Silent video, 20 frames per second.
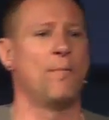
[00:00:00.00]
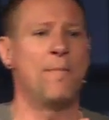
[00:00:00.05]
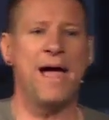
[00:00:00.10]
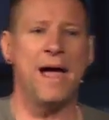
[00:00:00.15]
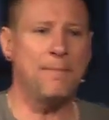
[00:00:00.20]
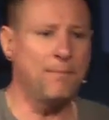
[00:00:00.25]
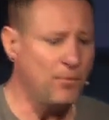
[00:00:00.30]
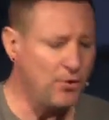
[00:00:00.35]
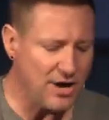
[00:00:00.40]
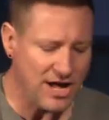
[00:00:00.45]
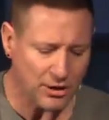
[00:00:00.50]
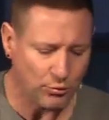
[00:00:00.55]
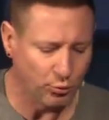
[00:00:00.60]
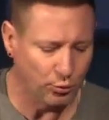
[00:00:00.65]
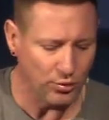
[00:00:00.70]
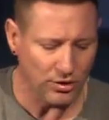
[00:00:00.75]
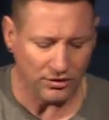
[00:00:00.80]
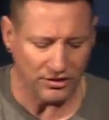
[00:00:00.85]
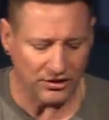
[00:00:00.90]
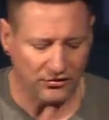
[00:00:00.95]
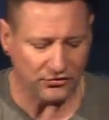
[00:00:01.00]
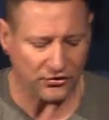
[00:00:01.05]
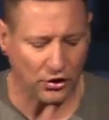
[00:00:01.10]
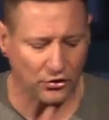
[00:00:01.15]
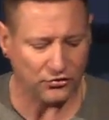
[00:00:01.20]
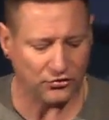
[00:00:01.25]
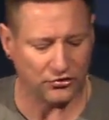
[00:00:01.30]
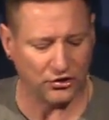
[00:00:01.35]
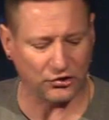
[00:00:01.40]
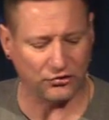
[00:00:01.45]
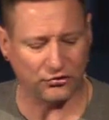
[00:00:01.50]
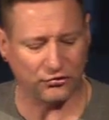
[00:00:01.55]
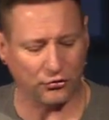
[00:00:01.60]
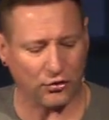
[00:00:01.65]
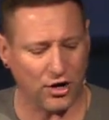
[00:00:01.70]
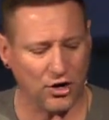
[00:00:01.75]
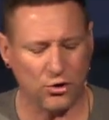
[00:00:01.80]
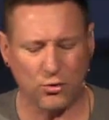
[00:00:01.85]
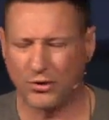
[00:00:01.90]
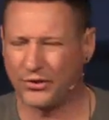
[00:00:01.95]
Matt Murdock, really starts to
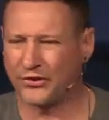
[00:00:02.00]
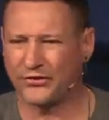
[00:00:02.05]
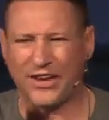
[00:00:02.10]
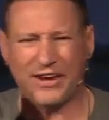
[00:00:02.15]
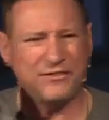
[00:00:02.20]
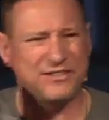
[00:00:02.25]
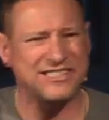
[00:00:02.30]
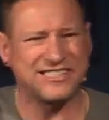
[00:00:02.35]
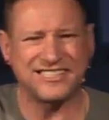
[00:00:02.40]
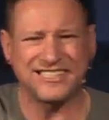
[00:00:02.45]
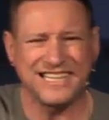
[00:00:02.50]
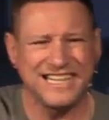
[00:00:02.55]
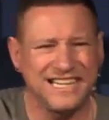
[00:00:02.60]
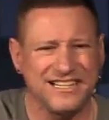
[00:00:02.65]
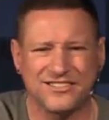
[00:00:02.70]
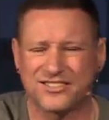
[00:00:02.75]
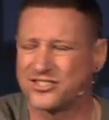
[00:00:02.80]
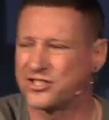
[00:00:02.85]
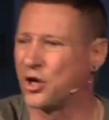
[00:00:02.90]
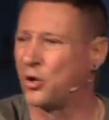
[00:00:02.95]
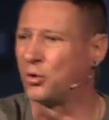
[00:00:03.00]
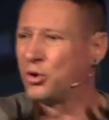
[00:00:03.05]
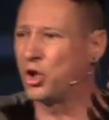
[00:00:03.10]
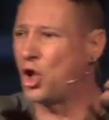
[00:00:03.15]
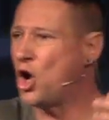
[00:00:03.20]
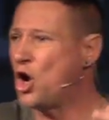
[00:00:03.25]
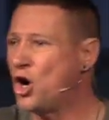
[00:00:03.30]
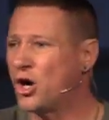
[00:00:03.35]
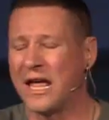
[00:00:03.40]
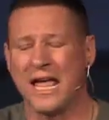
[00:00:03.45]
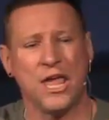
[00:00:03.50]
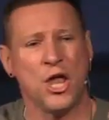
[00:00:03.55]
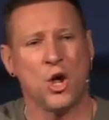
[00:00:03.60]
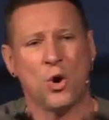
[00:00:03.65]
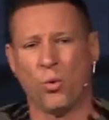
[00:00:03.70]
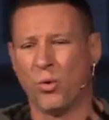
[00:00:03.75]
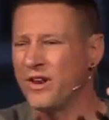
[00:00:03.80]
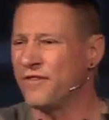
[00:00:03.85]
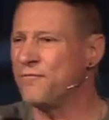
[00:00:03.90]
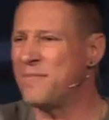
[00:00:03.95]
struggle with this. I haven't seen so long.
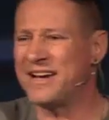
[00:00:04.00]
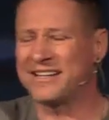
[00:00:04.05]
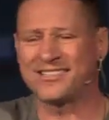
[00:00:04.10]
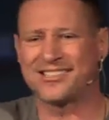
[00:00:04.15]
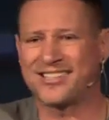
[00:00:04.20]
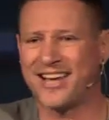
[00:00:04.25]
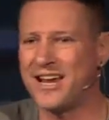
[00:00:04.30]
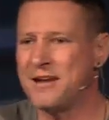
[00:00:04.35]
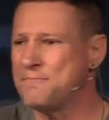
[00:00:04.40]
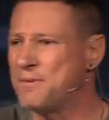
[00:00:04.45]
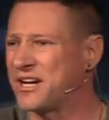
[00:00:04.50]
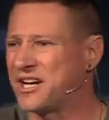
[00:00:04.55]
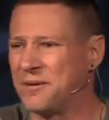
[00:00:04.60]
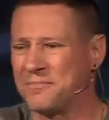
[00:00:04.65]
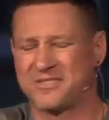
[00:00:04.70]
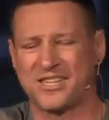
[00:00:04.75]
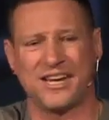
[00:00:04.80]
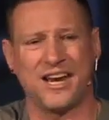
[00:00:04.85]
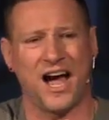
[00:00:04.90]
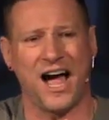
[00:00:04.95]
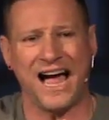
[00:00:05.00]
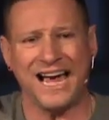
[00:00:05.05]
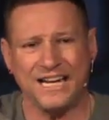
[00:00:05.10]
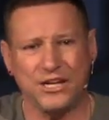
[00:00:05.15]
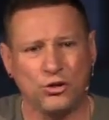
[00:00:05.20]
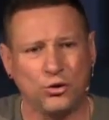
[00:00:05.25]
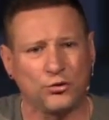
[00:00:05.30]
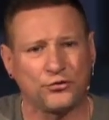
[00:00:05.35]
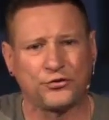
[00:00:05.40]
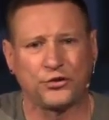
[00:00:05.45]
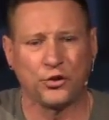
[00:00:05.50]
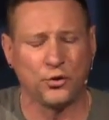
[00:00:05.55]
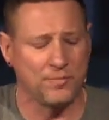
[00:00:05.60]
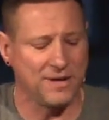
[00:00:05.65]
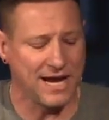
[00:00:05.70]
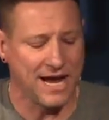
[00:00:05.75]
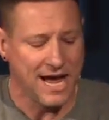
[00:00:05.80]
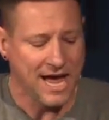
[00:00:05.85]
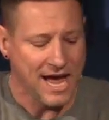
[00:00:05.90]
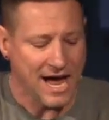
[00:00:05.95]
What if my sight becomes an idol to
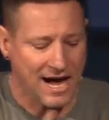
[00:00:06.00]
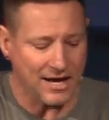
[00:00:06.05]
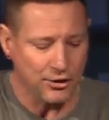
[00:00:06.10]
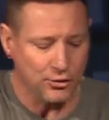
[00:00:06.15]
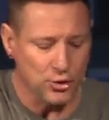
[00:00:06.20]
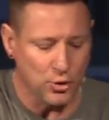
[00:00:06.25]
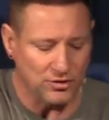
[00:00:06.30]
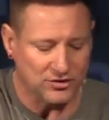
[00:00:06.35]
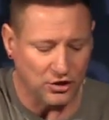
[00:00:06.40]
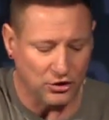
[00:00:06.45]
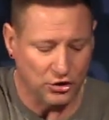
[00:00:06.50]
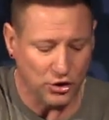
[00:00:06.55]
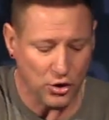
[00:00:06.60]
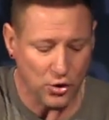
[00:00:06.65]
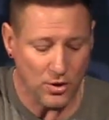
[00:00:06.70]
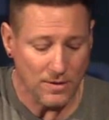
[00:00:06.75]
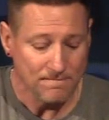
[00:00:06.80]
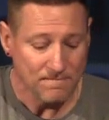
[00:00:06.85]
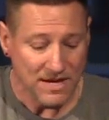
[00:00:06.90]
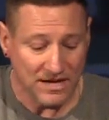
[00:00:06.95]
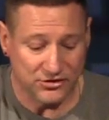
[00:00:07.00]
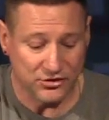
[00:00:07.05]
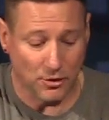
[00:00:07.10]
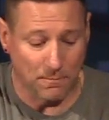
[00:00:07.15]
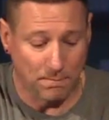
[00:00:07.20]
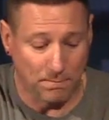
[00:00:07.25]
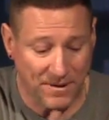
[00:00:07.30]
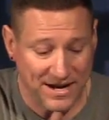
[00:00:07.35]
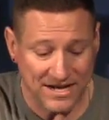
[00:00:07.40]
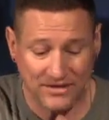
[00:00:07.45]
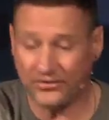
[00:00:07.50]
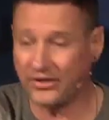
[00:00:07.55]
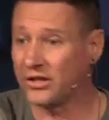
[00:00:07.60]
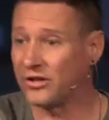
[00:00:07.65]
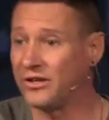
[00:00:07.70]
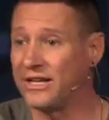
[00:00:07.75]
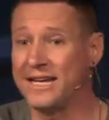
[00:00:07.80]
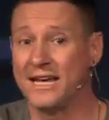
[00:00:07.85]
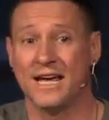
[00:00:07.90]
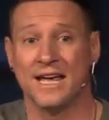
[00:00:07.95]
me? I don't know what to do. And so
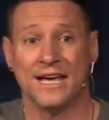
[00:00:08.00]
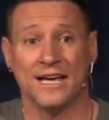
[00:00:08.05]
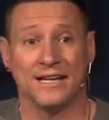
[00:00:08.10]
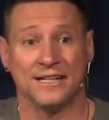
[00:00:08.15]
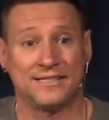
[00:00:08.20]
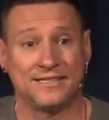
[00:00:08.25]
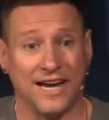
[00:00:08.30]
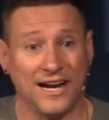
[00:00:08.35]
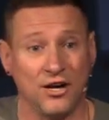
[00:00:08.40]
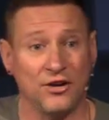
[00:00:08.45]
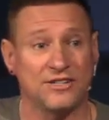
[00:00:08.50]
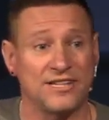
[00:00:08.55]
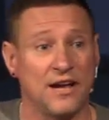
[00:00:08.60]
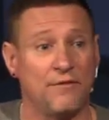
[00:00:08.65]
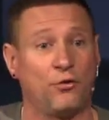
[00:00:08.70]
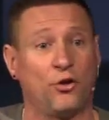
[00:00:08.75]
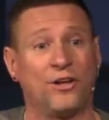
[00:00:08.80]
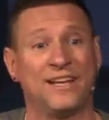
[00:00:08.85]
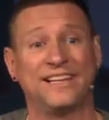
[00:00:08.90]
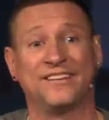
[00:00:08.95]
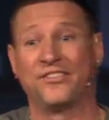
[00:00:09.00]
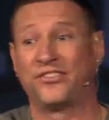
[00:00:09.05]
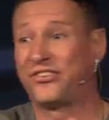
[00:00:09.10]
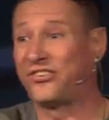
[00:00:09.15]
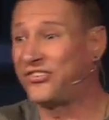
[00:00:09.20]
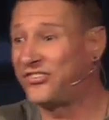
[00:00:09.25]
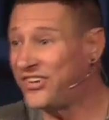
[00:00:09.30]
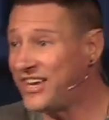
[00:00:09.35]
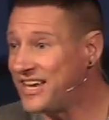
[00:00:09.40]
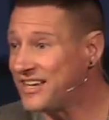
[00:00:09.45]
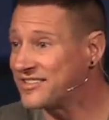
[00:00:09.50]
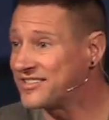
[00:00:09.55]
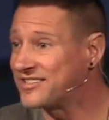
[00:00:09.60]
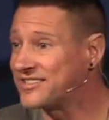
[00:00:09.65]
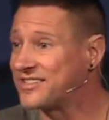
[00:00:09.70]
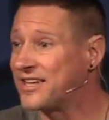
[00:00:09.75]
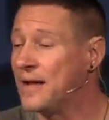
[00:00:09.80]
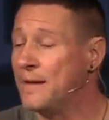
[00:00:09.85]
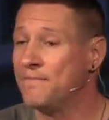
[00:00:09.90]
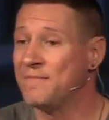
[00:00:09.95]
basically, Daredevil
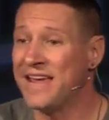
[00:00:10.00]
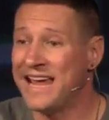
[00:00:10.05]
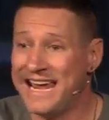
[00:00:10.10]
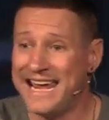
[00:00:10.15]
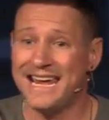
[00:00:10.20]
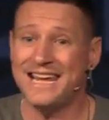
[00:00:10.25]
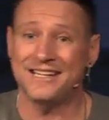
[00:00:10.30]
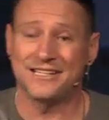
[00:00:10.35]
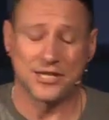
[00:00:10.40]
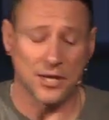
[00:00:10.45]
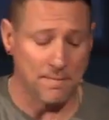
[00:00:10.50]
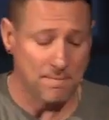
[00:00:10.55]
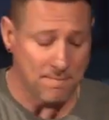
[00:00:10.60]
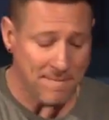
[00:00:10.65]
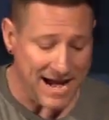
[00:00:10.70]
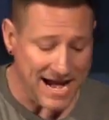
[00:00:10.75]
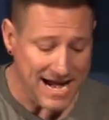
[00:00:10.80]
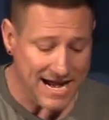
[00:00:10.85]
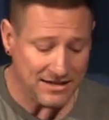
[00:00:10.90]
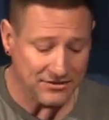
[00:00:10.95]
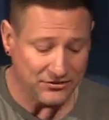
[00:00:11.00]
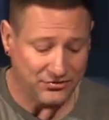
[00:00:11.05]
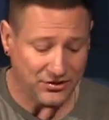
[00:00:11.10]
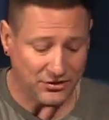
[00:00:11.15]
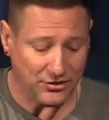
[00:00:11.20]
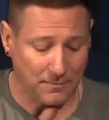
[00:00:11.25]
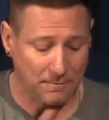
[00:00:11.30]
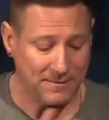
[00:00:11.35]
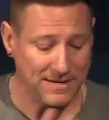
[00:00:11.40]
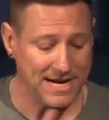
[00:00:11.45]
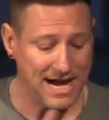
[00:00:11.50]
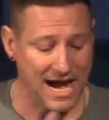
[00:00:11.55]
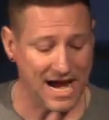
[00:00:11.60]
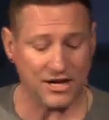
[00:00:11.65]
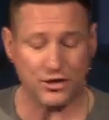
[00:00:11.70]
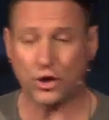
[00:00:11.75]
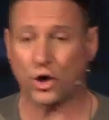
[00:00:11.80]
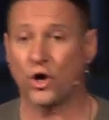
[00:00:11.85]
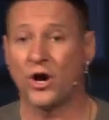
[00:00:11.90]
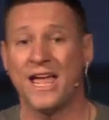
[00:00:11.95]
insists, he demands that the
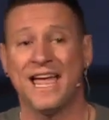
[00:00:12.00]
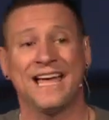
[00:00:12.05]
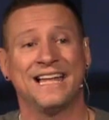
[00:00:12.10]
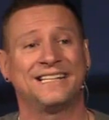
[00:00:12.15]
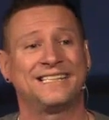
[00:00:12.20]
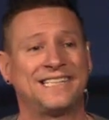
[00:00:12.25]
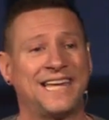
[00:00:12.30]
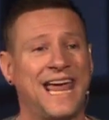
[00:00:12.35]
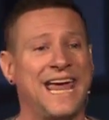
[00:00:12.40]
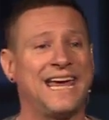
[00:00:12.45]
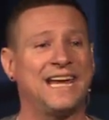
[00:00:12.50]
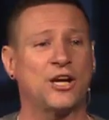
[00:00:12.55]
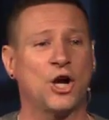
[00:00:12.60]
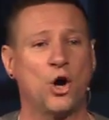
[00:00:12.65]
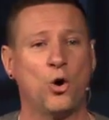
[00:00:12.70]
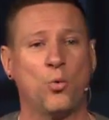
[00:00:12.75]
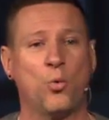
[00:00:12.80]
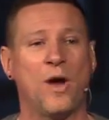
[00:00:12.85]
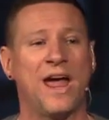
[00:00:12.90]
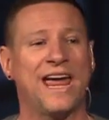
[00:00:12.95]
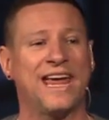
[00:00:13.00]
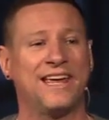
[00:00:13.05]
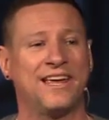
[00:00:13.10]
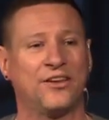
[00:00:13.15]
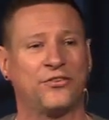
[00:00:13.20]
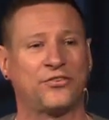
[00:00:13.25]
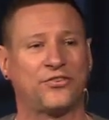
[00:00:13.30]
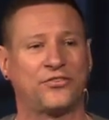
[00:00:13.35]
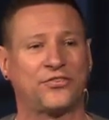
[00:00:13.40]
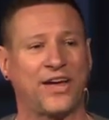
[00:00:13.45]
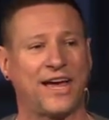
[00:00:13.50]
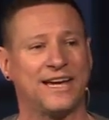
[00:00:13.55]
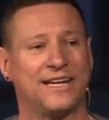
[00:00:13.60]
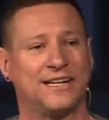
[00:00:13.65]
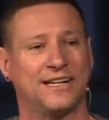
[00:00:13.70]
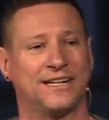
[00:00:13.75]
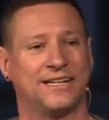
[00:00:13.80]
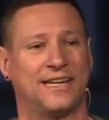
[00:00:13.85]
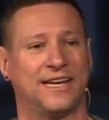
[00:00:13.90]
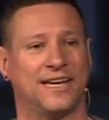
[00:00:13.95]
Beyonder take away his sight
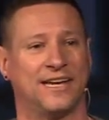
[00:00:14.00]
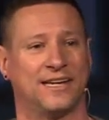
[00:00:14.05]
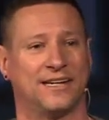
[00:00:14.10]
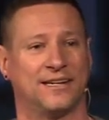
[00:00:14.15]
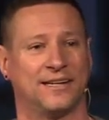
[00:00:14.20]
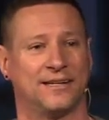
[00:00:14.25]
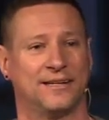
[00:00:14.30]
again.